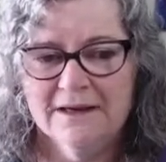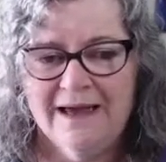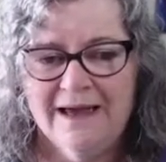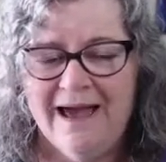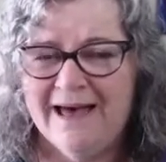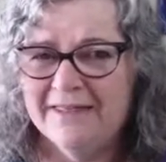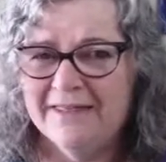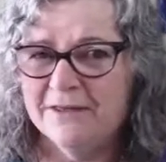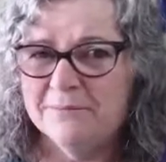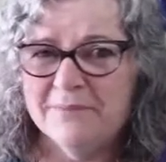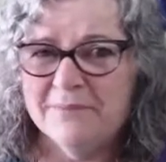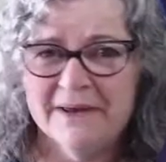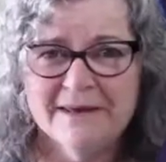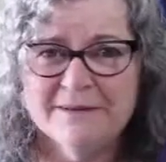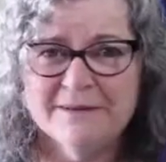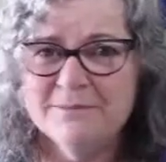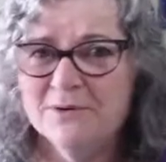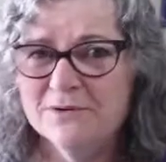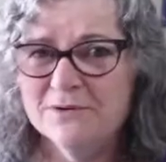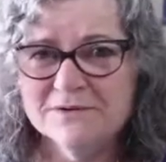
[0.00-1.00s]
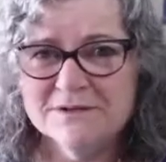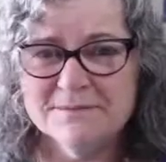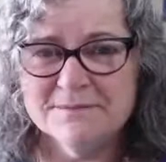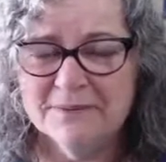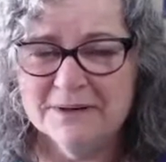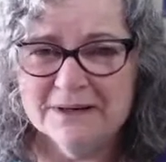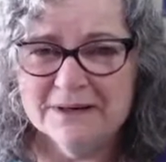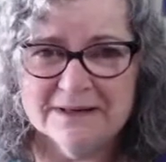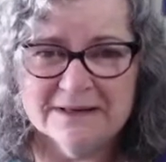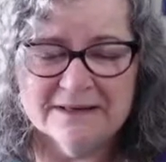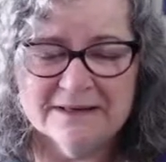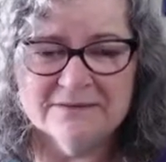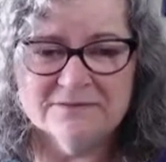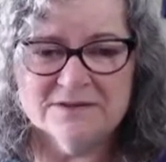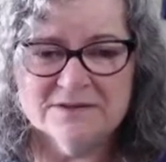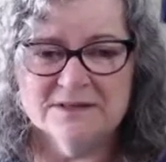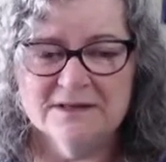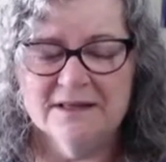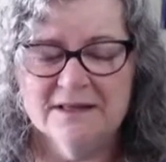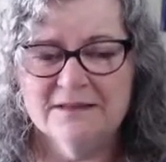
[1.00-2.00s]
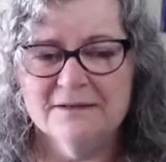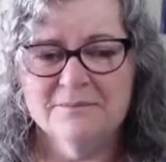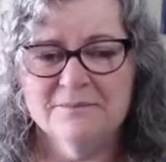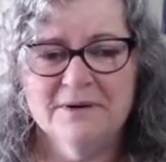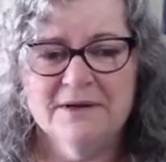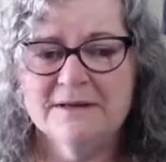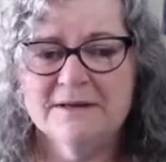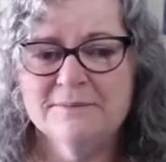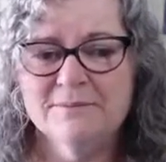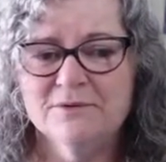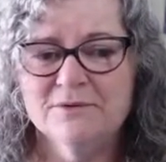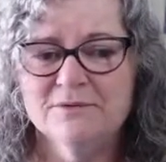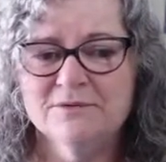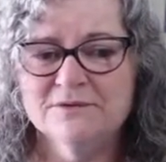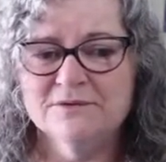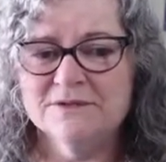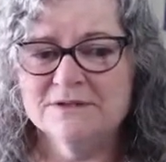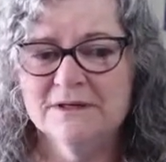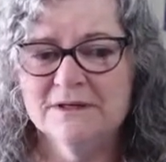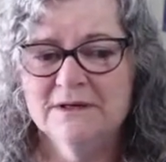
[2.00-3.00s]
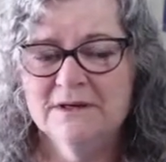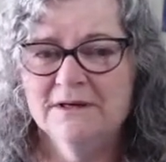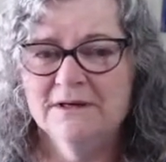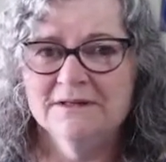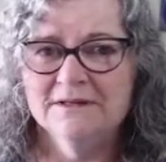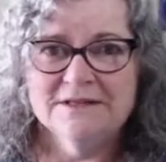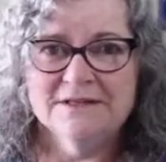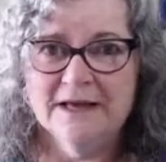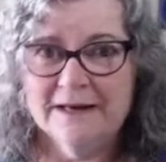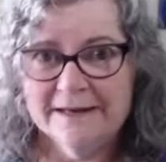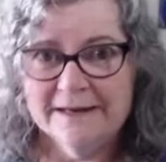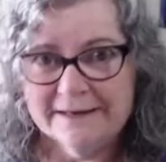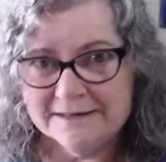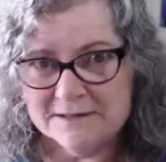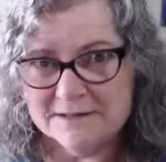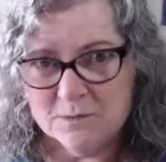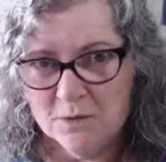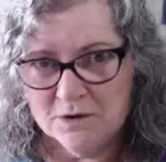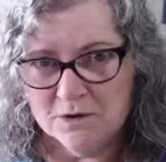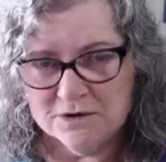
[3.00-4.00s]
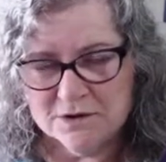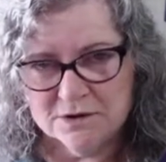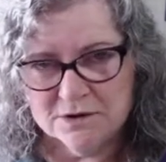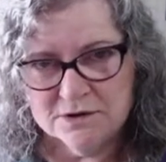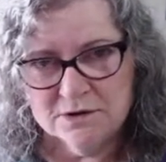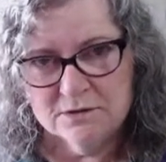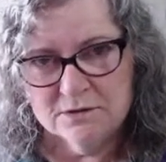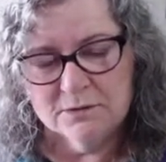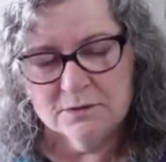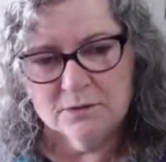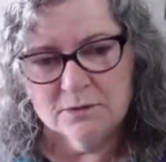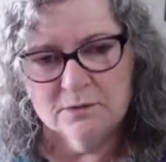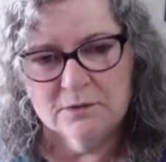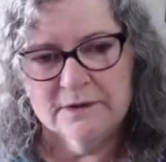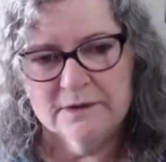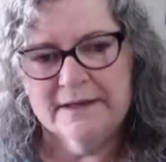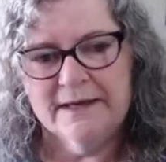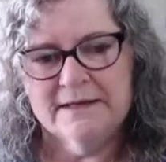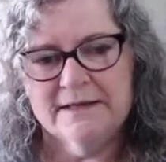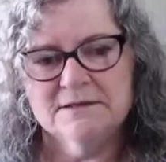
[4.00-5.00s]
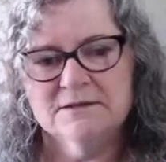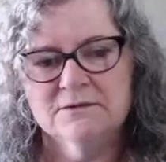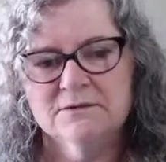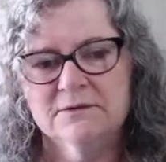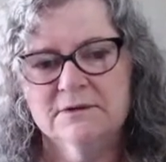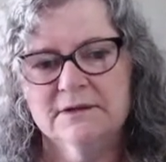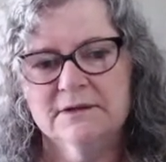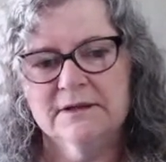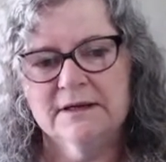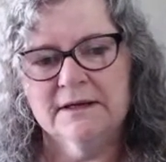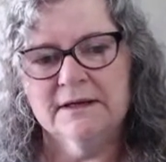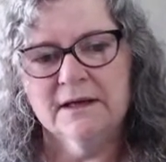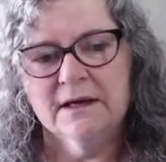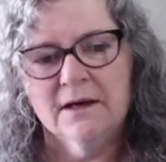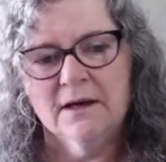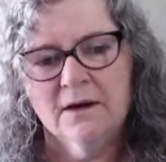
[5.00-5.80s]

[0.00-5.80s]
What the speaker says: other people's beliefs and other people's telling us what to do and all of that sort of thing.